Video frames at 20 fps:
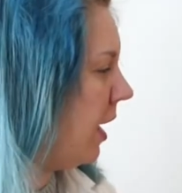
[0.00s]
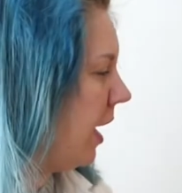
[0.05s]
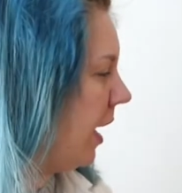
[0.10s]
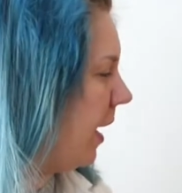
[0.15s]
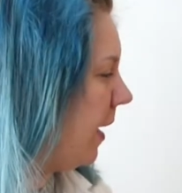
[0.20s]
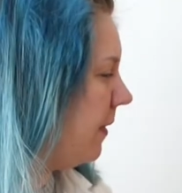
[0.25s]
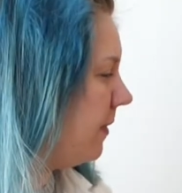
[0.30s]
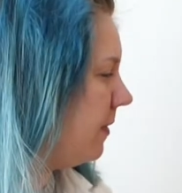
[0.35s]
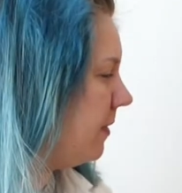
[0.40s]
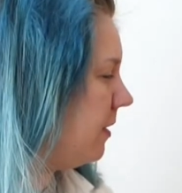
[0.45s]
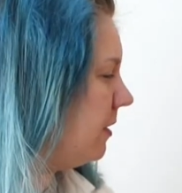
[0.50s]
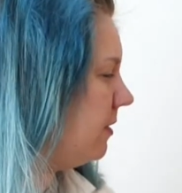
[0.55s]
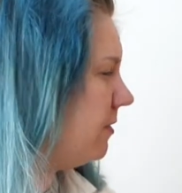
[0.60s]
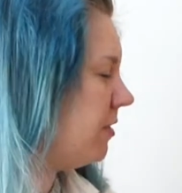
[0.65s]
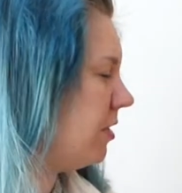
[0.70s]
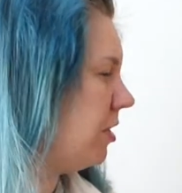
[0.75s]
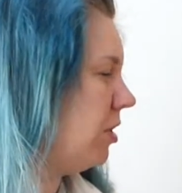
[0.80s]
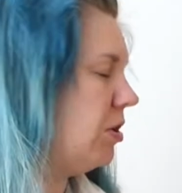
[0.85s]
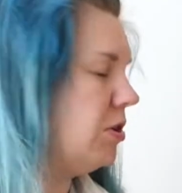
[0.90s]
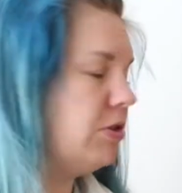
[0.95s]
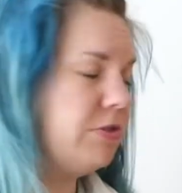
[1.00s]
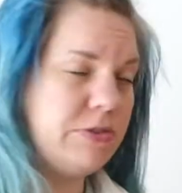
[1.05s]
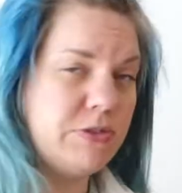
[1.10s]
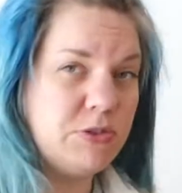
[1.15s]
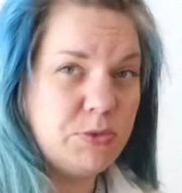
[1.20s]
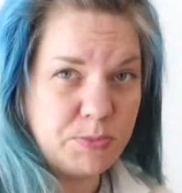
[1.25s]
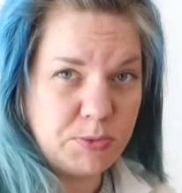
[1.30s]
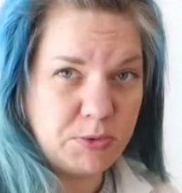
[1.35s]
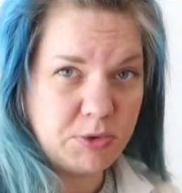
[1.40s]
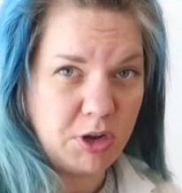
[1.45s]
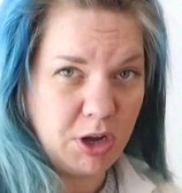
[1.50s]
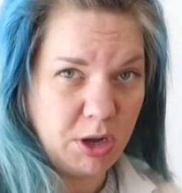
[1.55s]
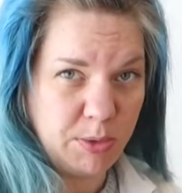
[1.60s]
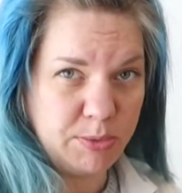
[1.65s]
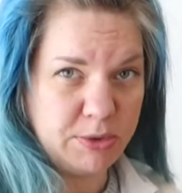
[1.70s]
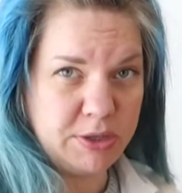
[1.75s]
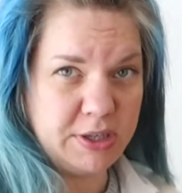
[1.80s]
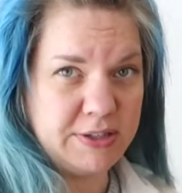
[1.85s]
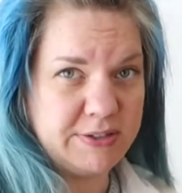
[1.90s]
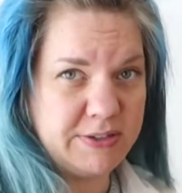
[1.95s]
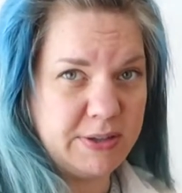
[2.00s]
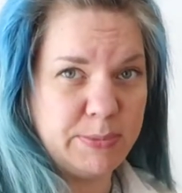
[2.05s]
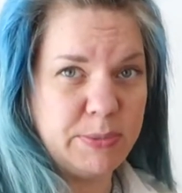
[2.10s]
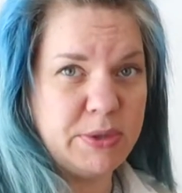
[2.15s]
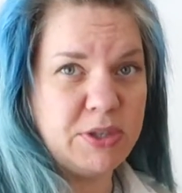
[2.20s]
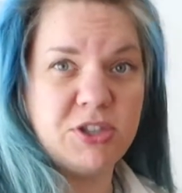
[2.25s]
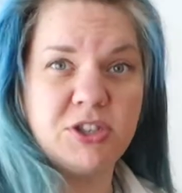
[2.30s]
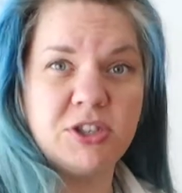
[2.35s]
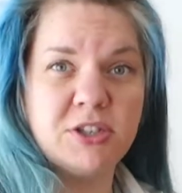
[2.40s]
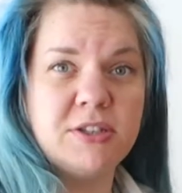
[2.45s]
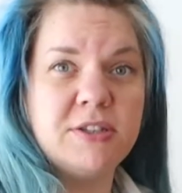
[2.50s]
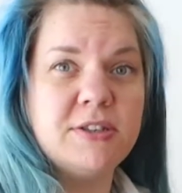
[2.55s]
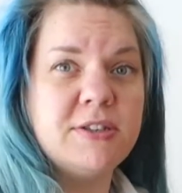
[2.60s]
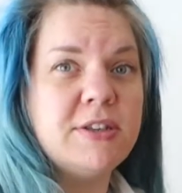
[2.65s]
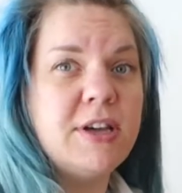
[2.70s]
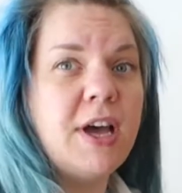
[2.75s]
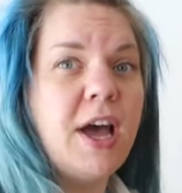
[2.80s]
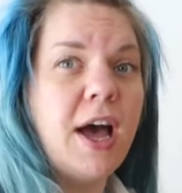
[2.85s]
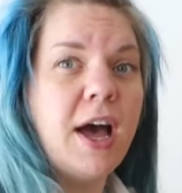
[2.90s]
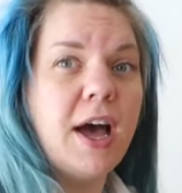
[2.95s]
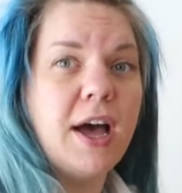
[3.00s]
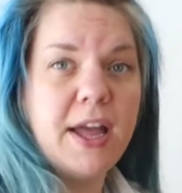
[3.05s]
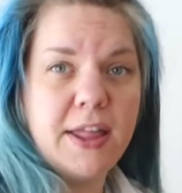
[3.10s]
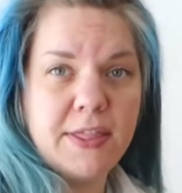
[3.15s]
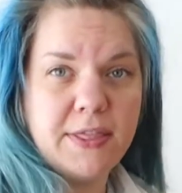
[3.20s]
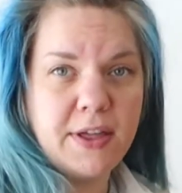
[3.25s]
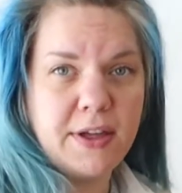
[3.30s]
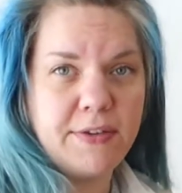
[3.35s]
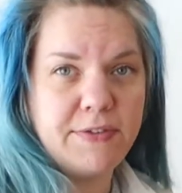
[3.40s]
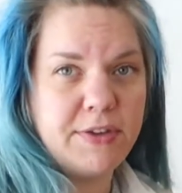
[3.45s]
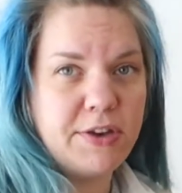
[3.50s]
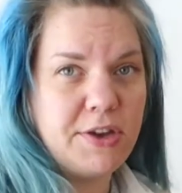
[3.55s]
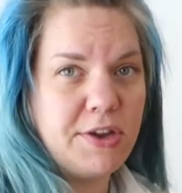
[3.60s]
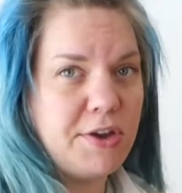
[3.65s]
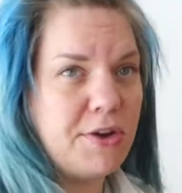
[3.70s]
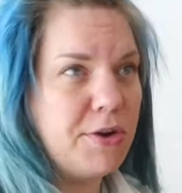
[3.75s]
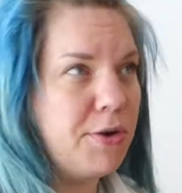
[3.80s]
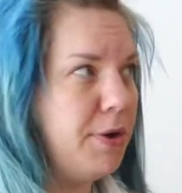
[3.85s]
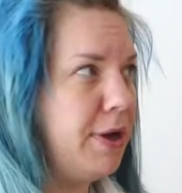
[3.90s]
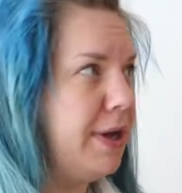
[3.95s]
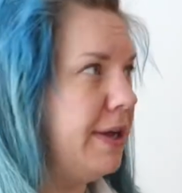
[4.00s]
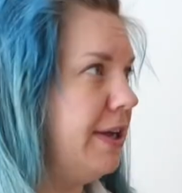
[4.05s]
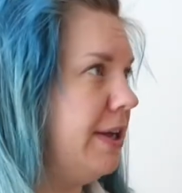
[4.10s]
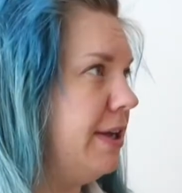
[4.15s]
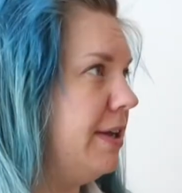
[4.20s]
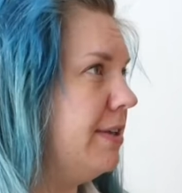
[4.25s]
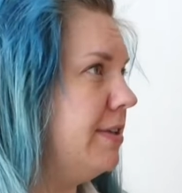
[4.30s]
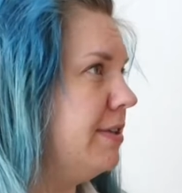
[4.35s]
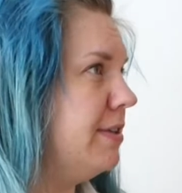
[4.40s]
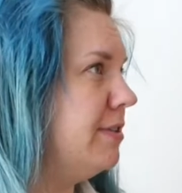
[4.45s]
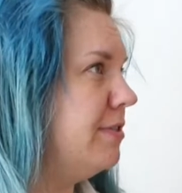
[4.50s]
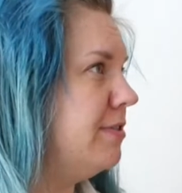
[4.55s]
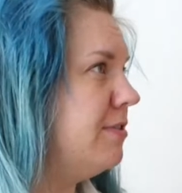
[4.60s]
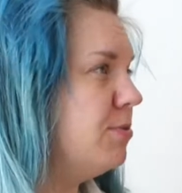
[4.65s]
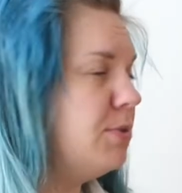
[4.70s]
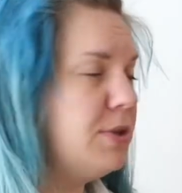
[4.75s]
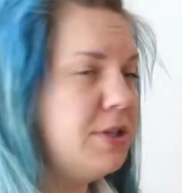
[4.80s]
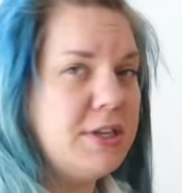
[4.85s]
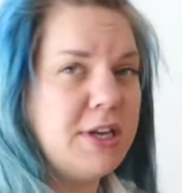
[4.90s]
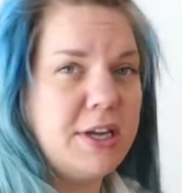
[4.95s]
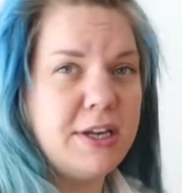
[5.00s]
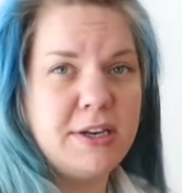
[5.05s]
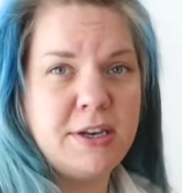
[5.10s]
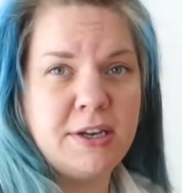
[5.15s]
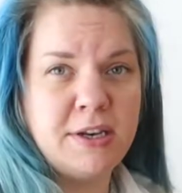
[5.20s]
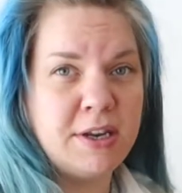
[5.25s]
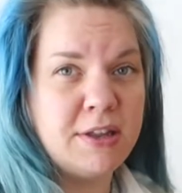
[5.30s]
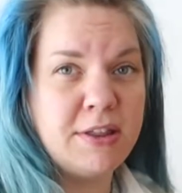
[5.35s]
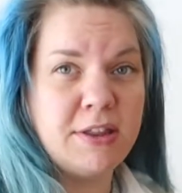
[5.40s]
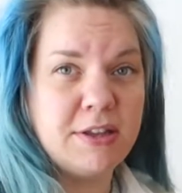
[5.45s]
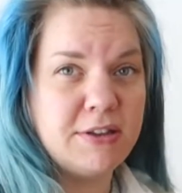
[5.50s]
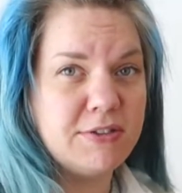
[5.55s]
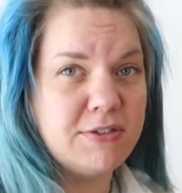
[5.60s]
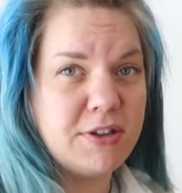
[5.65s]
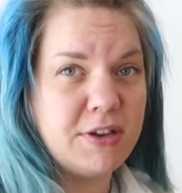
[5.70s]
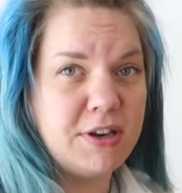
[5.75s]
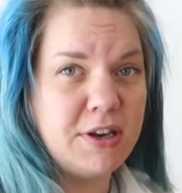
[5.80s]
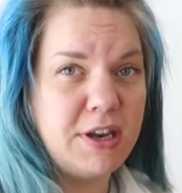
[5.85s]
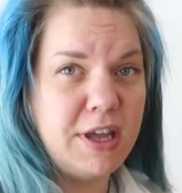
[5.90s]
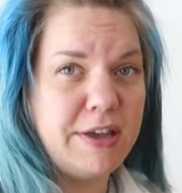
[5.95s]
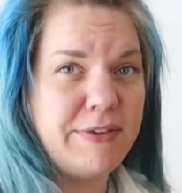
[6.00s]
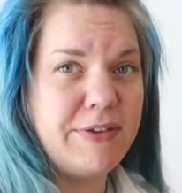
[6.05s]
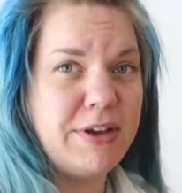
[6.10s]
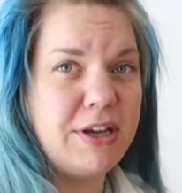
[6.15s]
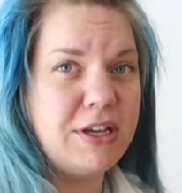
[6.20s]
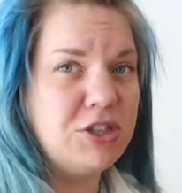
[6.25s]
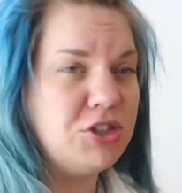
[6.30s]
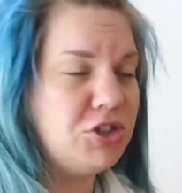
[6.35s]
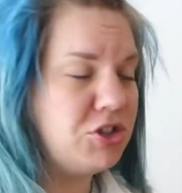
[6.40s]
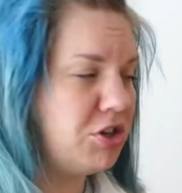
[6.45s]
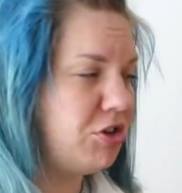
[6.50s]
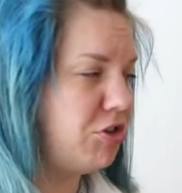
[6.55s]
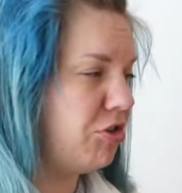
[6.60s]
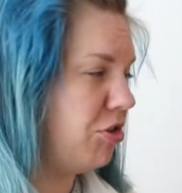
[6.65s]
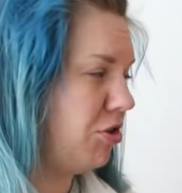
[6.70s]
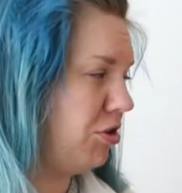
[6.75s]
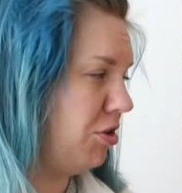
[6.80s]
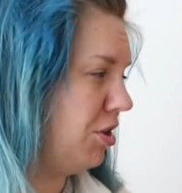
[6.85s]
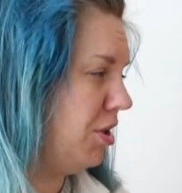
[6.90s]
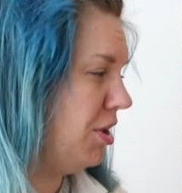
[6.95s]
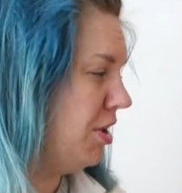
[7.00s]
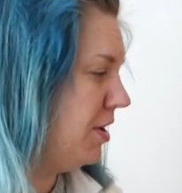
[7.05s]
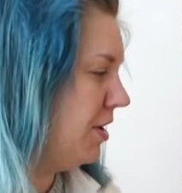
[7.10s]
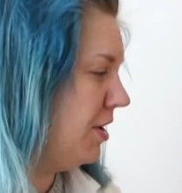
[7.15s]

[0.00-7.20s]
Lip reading: And these are super common, as I mentioned in that video, in Sweden and I think in Scandinavia in general.